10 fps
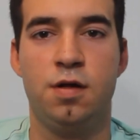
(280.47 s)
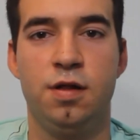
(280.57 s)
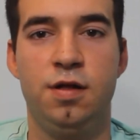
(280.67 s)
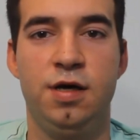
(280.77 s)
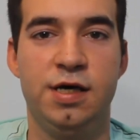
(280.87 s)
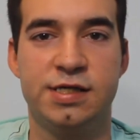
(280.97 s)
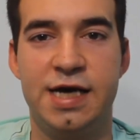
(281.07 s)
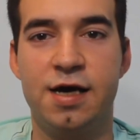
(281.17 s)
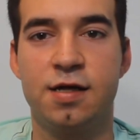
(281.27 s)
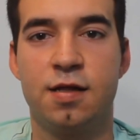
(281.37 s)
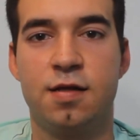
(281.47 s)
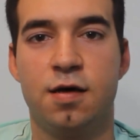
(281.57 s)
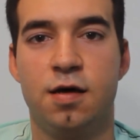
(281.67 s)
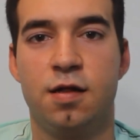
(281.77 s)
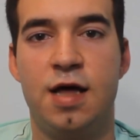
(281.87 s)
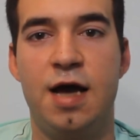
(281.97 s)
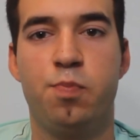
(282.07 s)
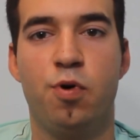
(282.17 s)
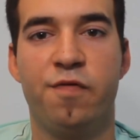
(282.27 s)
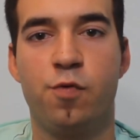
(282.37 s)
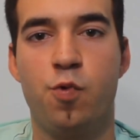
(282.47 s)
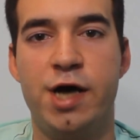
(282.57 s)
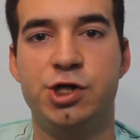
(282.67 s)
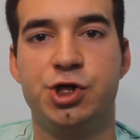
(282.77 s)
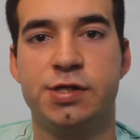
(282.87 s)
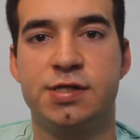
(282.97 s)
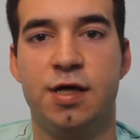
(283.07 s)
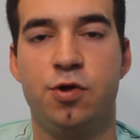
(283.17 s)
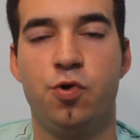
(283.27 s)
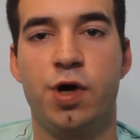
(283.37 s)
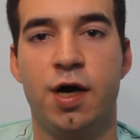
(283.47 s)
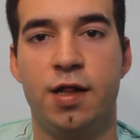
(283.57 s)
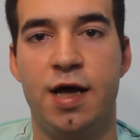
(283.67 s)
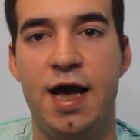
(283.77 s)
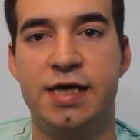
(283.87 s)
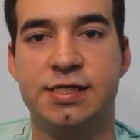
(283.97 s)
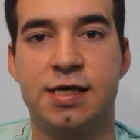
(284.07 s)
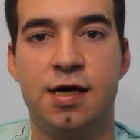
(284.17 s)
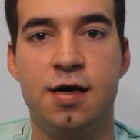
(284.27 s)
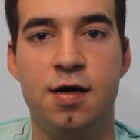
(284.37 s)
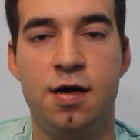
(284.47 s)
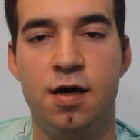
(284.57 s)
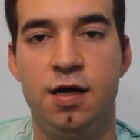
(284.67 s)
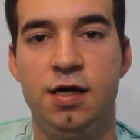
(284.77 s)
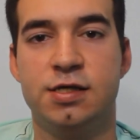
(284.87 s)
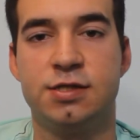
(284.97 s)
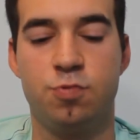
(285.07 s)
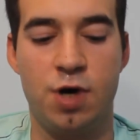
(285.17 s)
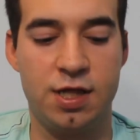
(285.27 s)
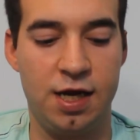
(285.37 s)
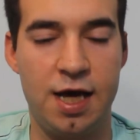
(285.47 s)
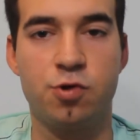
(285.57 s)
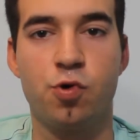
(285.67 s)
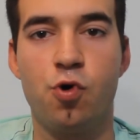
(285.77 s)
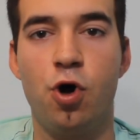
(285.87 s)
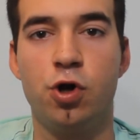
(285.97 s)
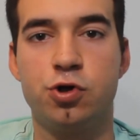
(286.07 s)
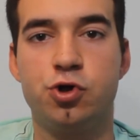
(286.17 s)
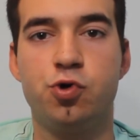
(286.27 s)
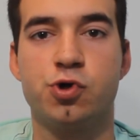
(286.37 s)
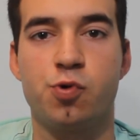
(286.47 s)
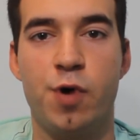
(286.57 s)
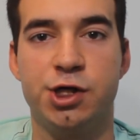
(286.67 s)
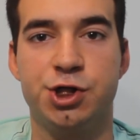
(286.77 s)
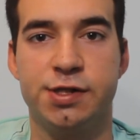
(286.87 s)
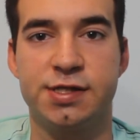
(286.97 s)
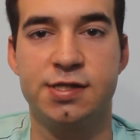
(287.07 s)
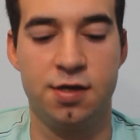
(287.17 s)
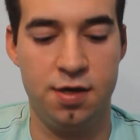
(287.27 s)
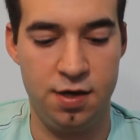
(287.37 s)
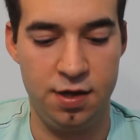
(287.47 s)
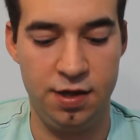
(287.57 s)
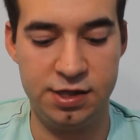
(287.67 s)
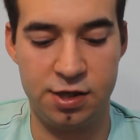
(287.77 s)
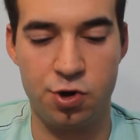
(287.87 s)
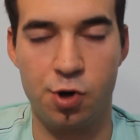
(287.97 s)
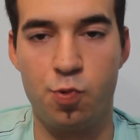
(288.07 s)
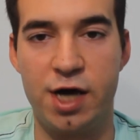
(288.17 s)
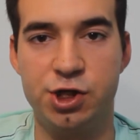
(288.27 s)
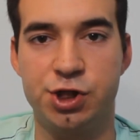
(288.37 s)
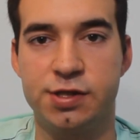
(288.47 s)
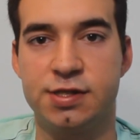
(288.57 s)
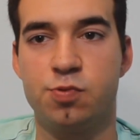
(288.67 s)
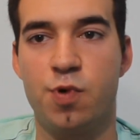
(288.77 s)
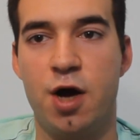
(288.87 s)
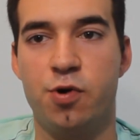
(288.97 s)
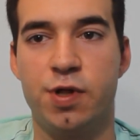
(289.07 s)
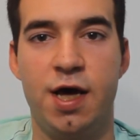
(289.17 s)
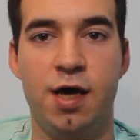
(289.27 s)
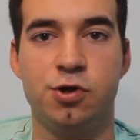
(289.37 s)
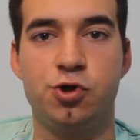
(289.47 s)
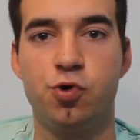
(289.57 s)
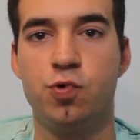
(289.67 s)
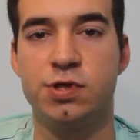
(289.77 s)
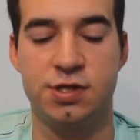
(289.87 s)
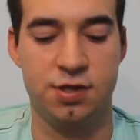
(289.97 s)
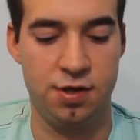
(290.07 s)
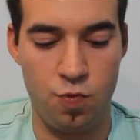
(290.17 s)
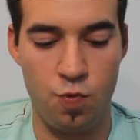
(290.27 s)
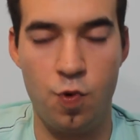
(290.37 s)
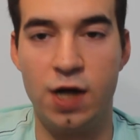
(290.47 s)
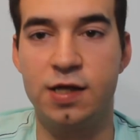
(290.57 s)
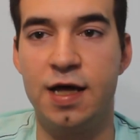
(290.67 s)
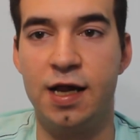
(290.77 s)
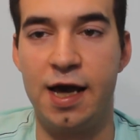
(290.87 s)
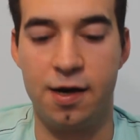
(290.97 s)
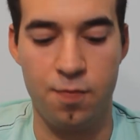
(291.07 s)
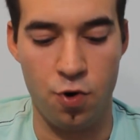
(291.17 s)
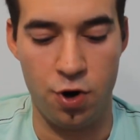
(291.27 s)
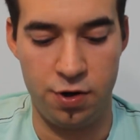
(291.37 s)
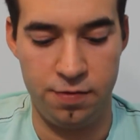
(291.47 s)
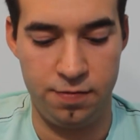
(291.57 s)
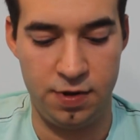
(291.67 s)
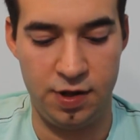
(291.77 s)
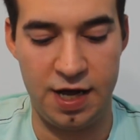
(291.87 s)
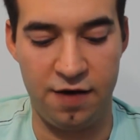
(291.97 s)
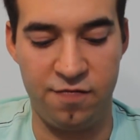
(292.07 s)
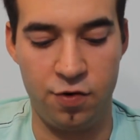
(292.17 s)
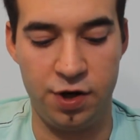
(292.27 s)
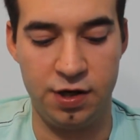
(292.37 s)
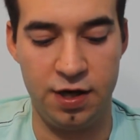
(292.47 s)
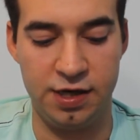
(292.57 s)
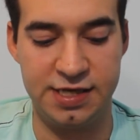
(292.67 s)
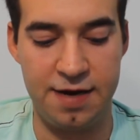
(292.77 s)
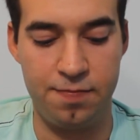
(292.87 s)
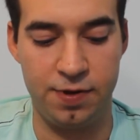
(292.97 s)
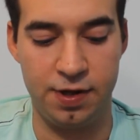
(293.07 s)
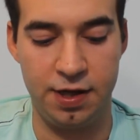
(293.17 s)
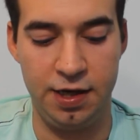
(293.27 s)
The second type of questions that you can ask is what I like to call choose questions. These are the questions where they choose what they like more. Like for example,